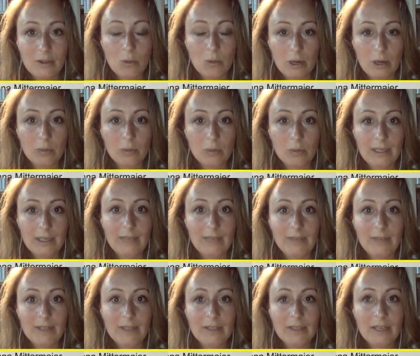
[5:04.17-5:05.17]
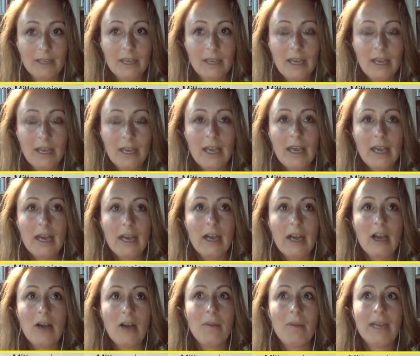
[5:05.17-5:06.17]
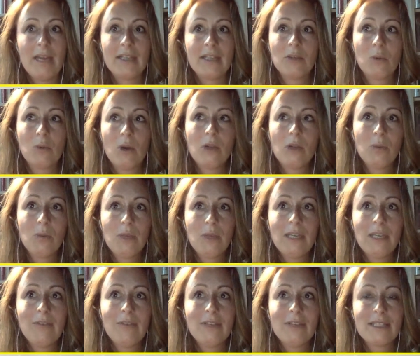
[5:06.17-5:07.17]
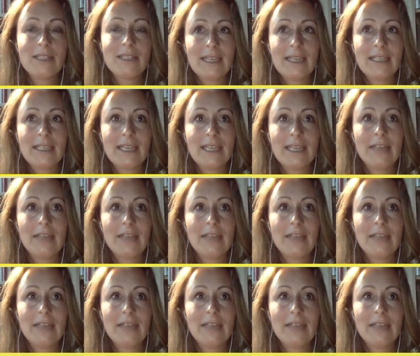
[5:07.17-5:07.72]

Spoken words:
we live in? Like the world we live in is dedicated